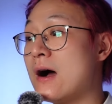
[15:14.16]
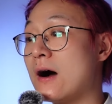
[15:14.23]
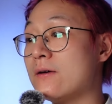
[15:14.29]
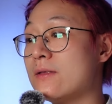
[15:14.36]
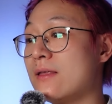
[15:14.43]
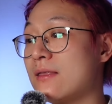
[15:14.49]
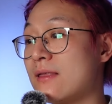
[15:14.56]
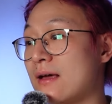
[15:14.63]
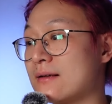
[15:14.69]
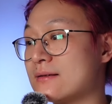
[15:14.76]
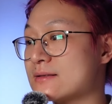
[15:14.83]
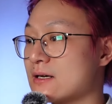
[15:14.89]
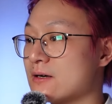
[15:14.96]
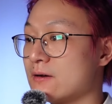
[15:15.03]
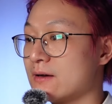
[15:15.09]
All the
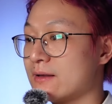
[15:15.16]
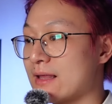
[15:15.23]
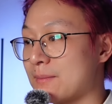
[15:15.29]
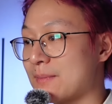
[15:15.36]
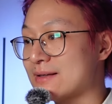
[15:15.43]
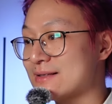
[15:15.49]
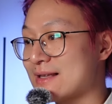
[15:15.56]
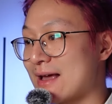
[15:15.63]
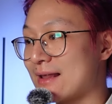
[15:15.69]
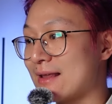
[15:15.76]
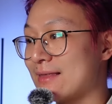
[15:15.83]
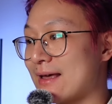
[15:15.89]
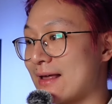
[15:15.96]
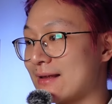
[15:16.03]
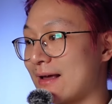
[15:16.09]
things growing up as
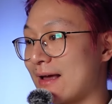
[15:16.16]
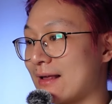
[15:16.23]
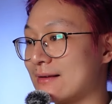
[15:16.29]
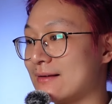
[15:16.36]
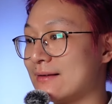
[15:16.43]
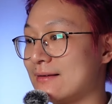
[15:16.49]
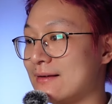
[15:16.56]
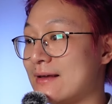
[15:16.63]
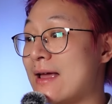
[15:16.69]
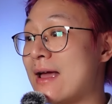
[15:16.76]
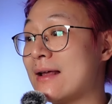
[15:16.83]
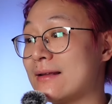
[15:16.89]
daddy had to see.